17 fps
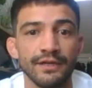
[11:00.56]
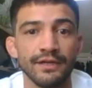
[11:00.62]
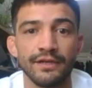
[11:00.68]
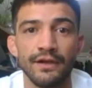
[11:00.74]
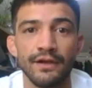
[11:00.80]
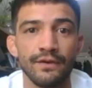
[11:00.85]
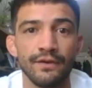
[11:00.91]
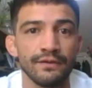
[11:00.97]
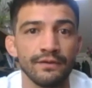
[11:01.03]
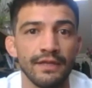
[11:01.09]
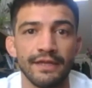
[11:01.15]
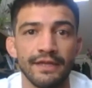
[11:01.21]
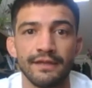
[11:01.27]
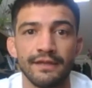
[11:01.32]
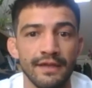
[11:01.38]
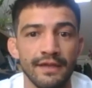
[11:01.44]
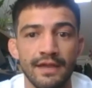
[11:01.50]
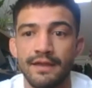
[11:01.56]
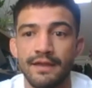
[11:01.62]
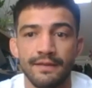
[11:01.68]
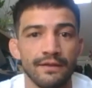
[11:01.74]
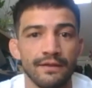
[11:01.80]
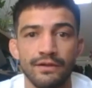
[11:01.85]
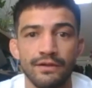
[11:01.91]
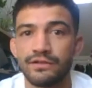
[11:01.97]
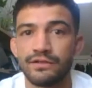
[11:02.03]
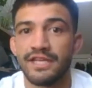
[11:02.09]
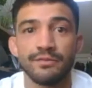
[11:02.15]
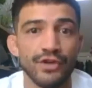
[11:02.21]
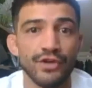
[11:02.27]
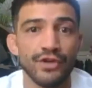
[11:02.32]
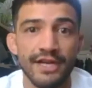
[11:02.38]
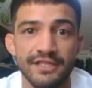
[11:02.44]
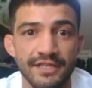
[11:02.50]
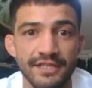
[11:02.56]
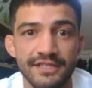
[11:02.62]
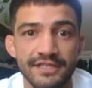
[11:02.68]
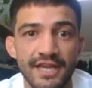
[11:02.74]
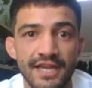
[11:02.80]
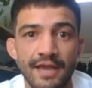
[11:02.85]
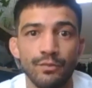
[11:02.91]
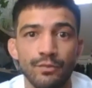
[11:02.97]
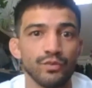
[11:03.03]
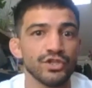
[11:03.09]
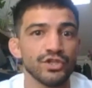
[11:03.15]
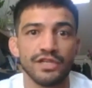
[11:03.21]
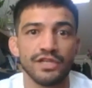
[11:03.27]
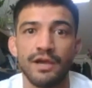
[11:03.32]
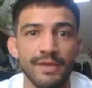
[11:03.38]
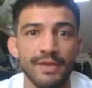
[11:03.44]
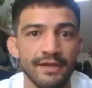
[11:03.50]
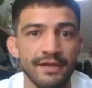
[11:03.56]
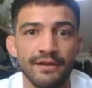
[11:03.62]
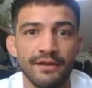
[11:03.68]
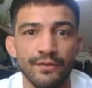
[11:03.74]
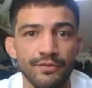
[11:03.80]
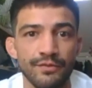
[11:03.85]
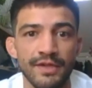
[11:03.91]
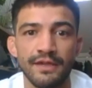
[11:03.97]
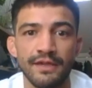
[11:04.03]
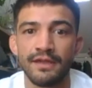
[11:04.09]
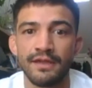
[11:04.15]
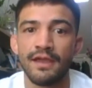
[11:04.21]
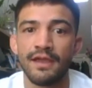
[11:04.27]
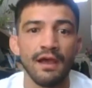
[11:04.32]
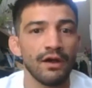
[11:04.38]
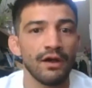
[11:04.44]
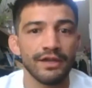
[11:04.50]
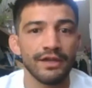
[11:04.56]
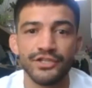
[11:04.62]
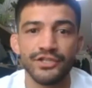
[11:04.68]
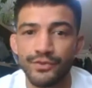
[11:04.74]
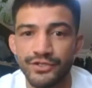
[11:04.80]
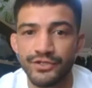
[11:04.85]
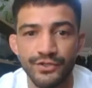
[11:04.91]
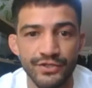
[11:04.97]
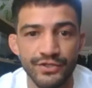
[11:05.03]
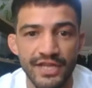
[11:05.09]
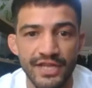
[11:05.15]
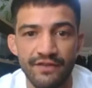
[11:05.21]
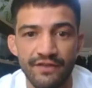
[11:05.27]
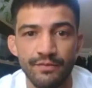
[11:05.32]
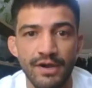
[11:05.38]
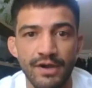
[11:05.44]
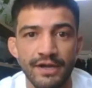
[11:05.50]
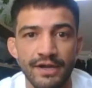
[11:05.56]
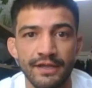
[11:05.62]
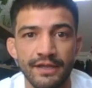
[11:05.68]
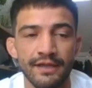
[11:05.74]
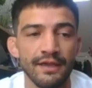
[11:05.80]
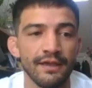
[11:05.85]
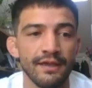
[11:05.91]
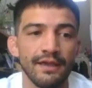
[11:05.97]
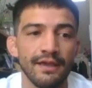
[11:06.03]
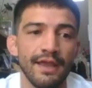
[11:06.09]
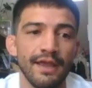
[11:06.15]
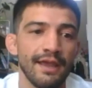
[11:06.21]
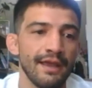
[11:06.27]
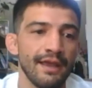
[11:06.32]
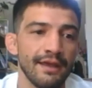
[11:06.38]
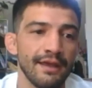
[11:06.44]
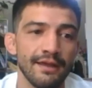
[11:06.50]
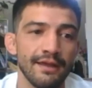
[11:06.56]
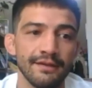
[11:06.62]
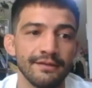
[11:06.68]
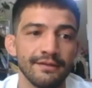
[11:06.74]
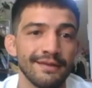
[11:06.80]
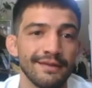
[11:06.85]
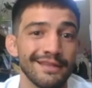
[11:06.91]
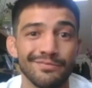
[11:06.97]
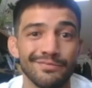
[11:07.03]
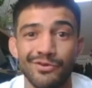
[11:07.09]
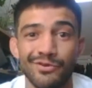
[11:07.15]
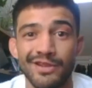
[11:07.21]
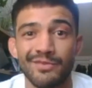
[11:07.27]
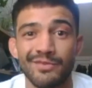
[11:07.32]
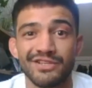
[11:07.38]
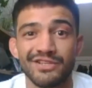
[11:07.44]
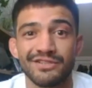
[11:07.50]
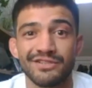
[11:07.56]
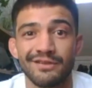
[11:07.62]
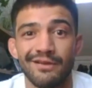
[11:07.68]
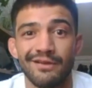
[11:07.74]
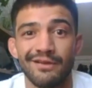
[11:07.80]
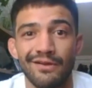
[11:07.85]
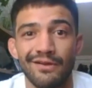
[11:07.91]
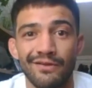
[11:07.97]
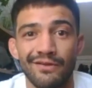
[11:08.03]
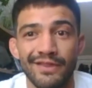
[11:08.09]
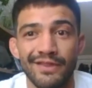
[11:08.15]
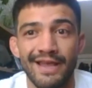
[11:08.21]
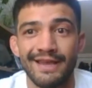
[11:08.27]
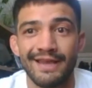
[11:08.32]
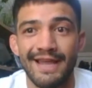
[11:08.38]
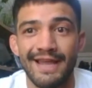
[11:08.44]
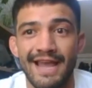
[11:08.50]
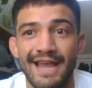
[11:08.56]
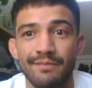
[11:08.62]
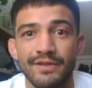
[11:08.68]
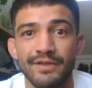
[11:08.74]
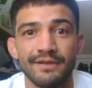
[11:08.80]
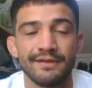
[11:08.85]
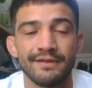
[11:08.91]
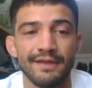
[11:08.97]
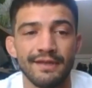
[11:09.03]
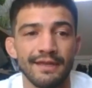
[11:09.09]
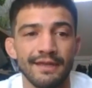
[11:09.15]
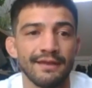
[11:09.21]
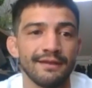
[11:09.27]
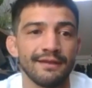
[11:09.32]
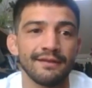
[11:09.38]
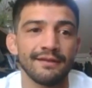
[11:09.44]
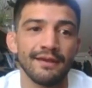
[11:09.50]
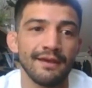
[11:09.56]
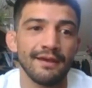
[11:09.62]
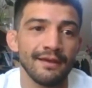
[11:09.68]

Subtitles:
to go. Like, team training's this time. Just come in here with me. I'll get you introduced to everybody." And that's pretty much all that had happened. And,